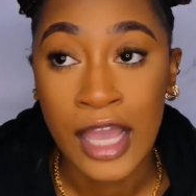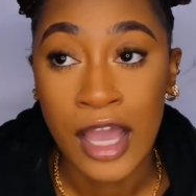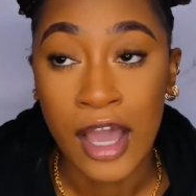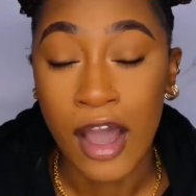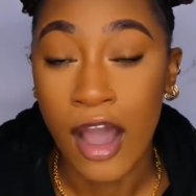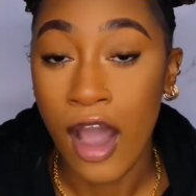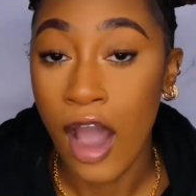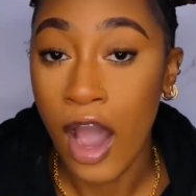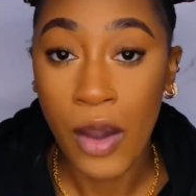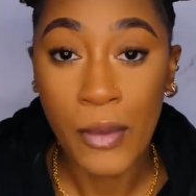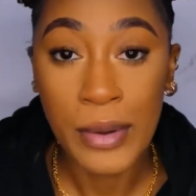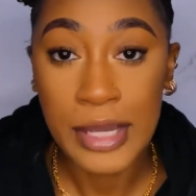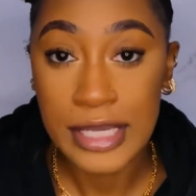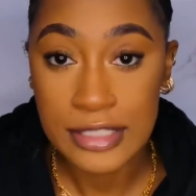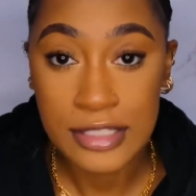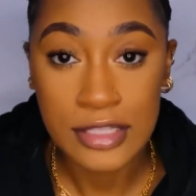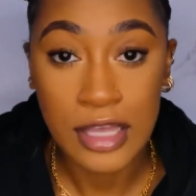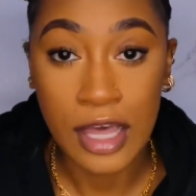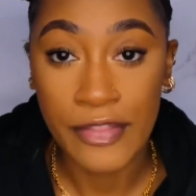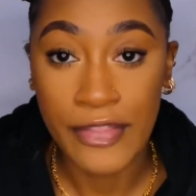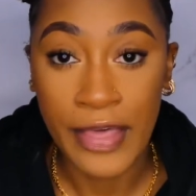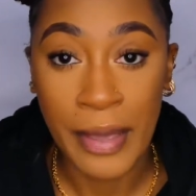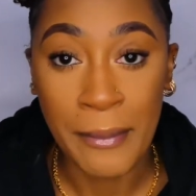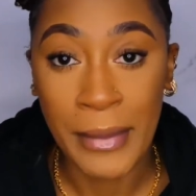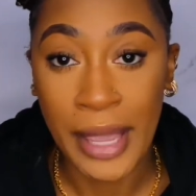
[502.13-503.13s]
always
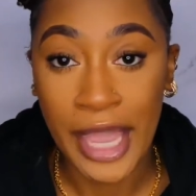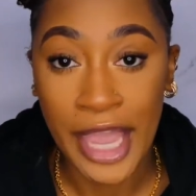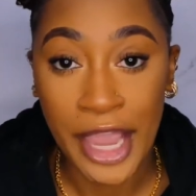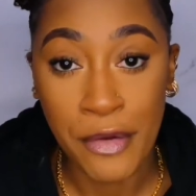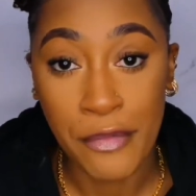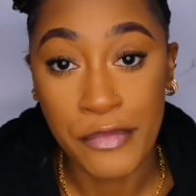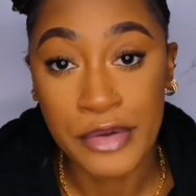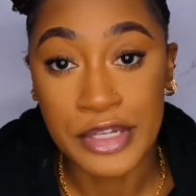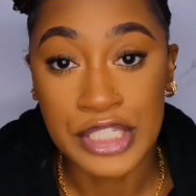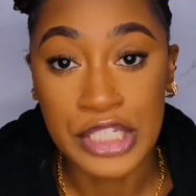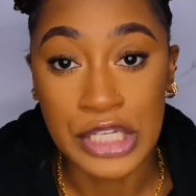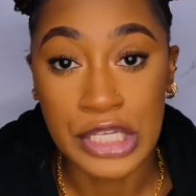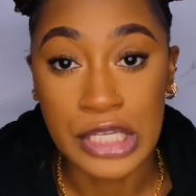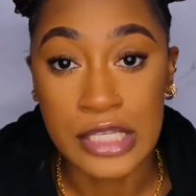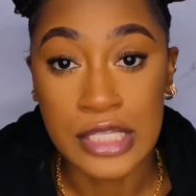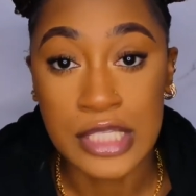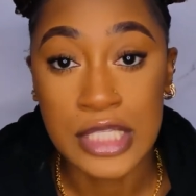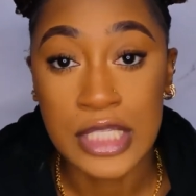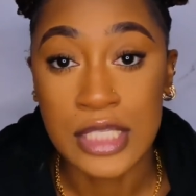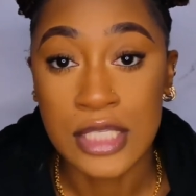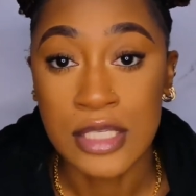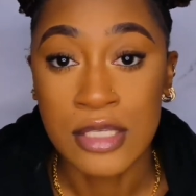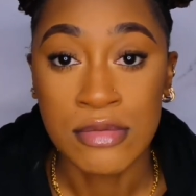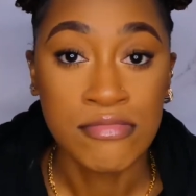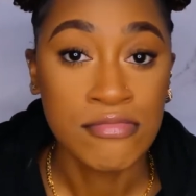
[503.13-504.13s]
thought that my hair would
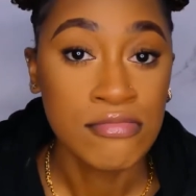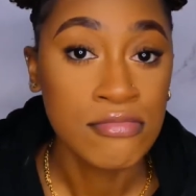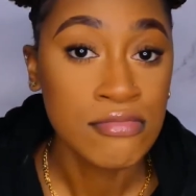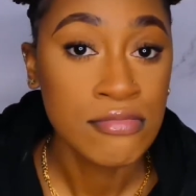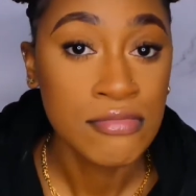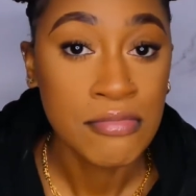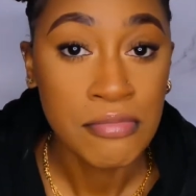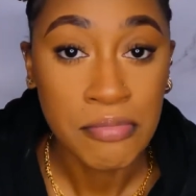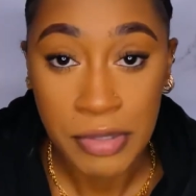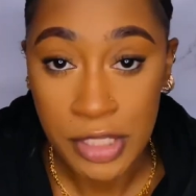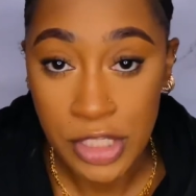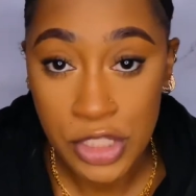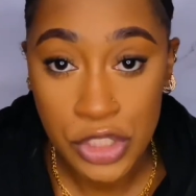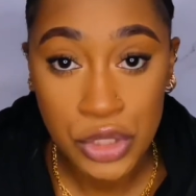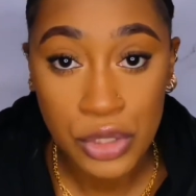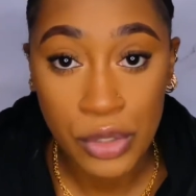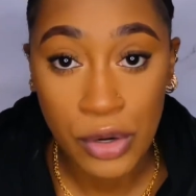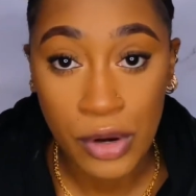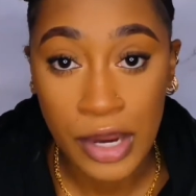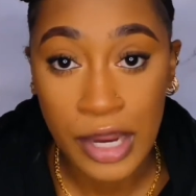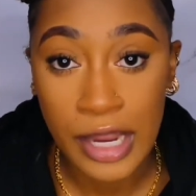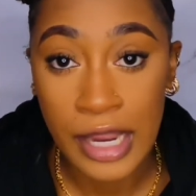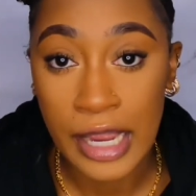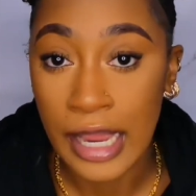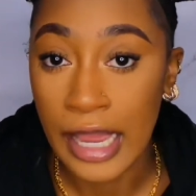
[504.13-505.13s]
just be
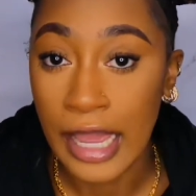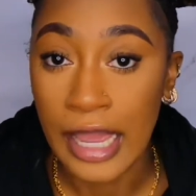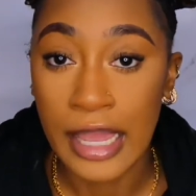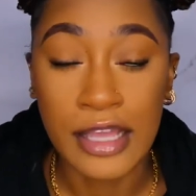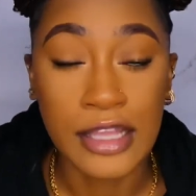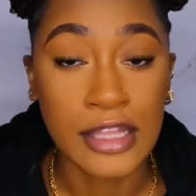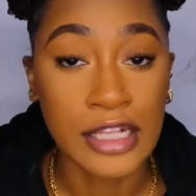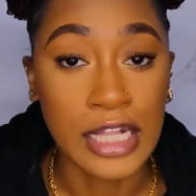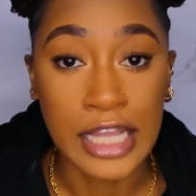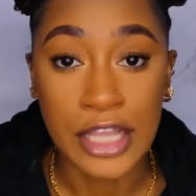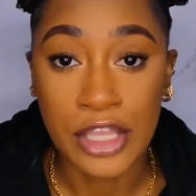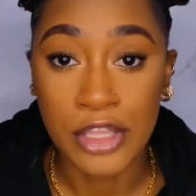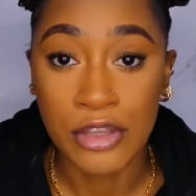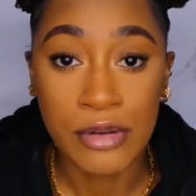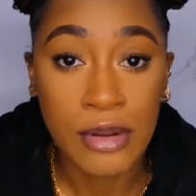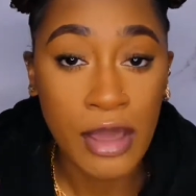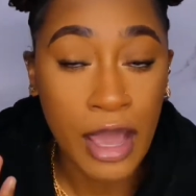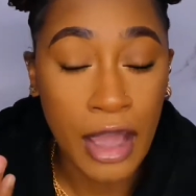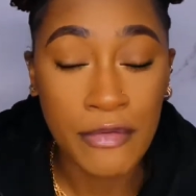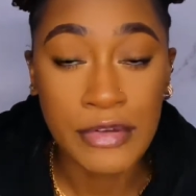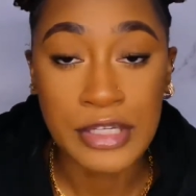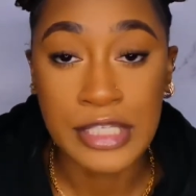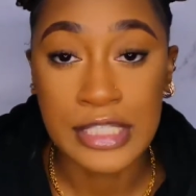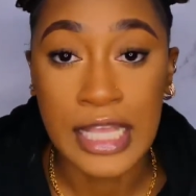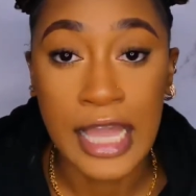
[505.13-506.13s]
short, like, you know,
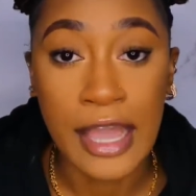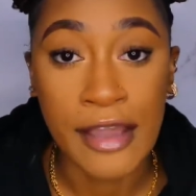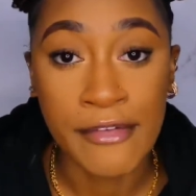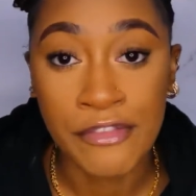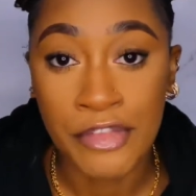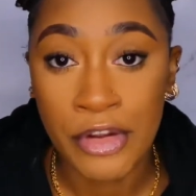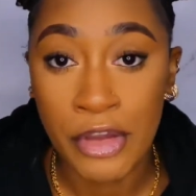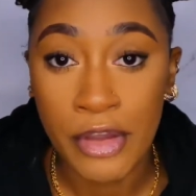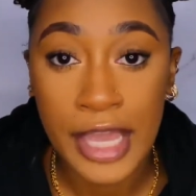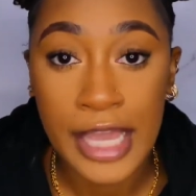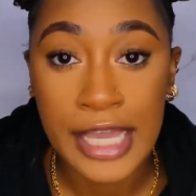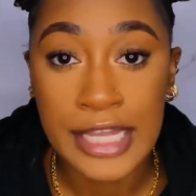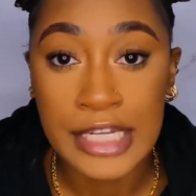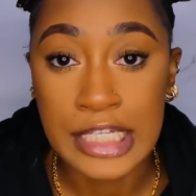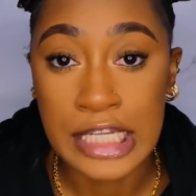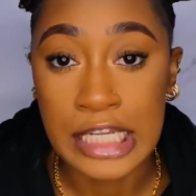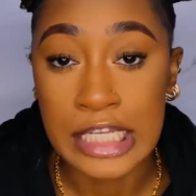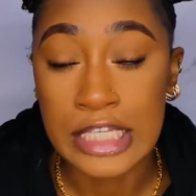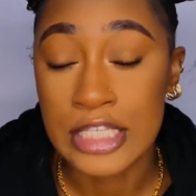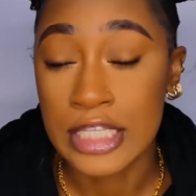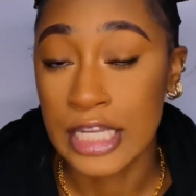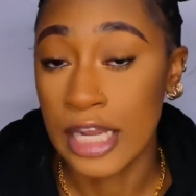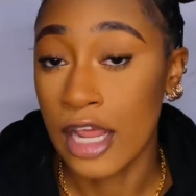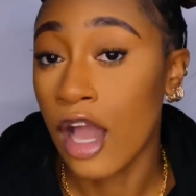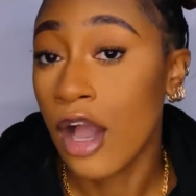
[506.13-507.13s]
I would just have no
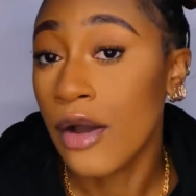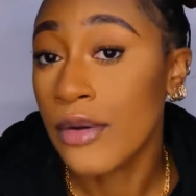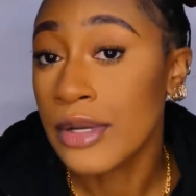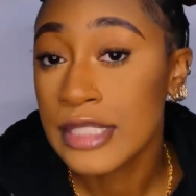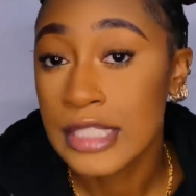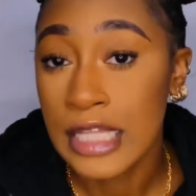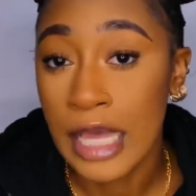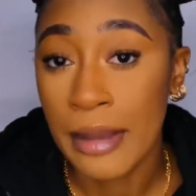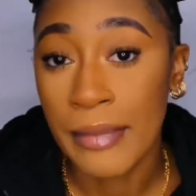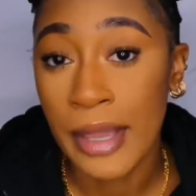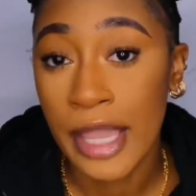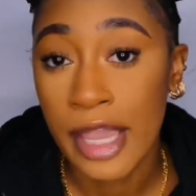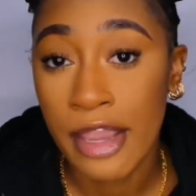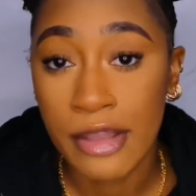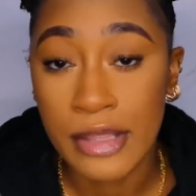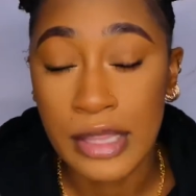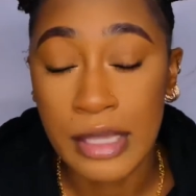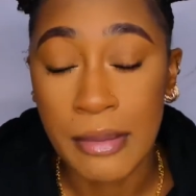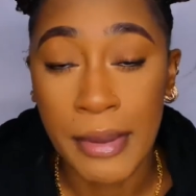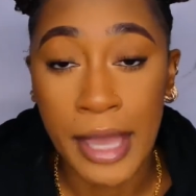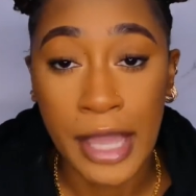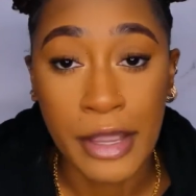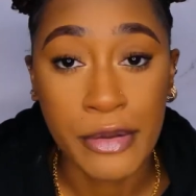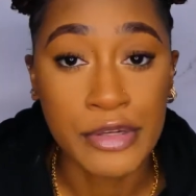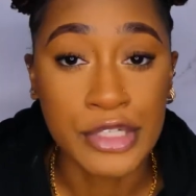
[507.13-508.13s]
edges, and I always thought my hair in
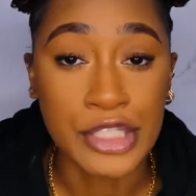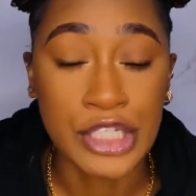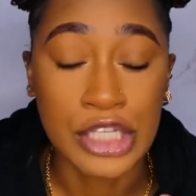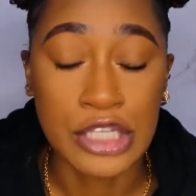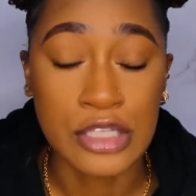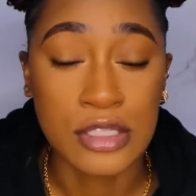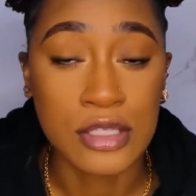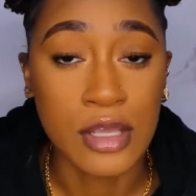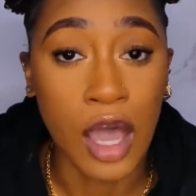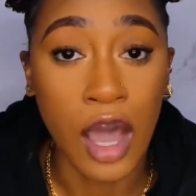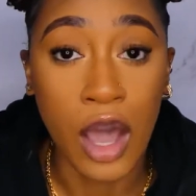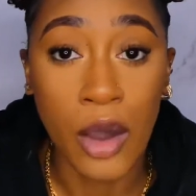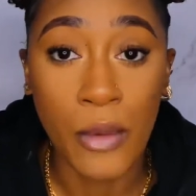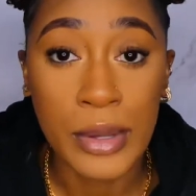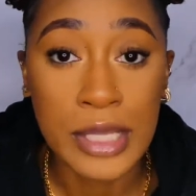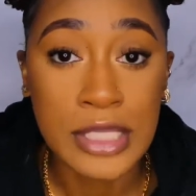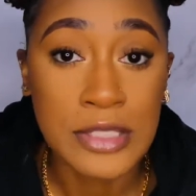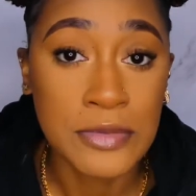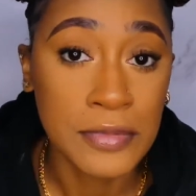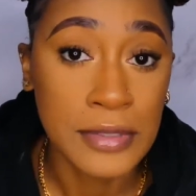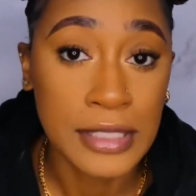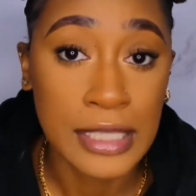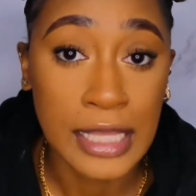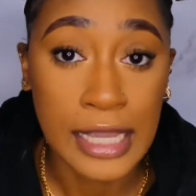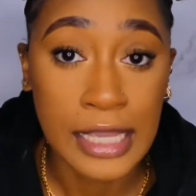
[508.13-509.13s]
the back would just always
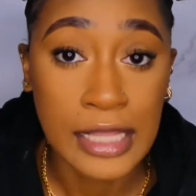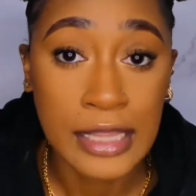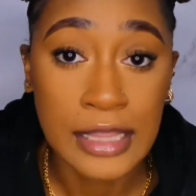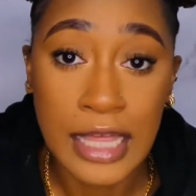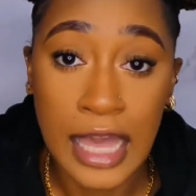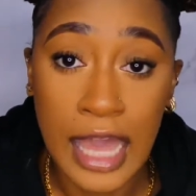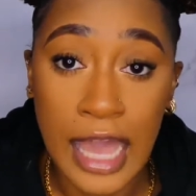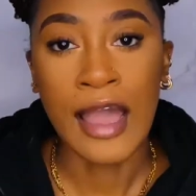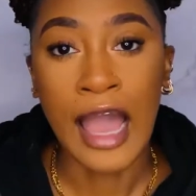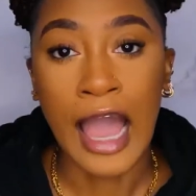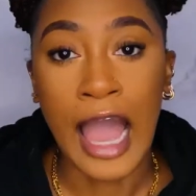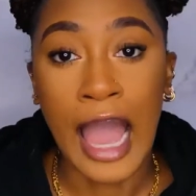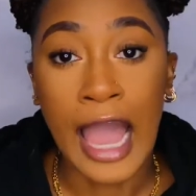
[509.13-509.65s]
be like that.